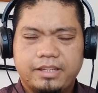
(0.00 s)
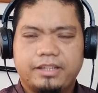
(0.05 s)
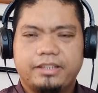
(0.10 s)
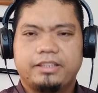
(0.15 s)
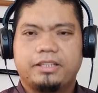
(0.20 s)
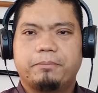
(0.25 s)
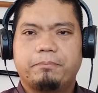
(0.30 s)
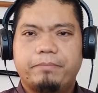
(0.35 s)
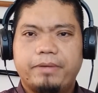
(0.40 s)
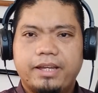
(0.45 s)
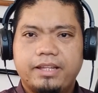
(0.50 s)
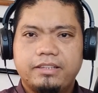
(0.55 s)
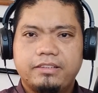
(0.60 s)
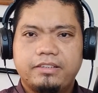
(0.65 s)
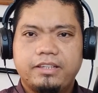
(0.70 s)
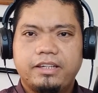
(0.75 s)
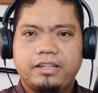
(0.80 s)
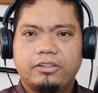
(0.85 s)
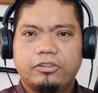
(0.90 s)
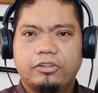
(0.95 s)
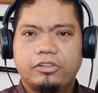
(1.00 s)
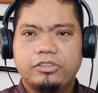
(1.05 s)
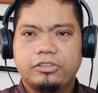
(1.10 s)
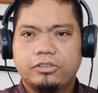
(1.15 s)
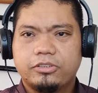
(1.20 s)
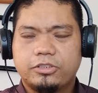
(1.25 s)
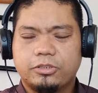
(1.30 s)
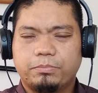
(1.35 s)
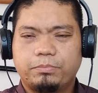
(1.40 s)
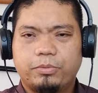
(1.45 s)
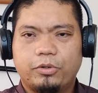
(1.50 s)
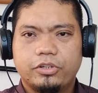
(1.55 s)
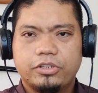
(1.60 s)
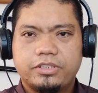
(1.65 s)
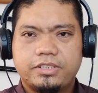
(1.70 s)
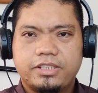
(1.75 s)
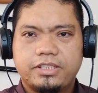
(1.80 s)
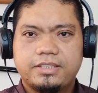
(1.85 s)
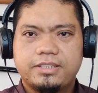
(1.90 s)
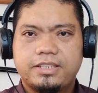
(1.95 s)
depending on your support
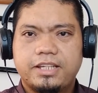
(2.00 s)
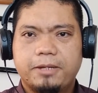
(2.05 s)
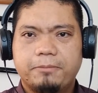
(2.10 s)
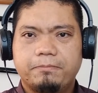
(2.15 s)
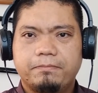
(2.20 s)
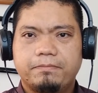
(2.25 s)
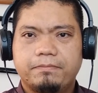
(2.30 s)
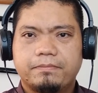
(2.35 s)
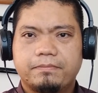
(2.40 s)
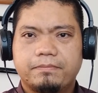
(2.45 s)
system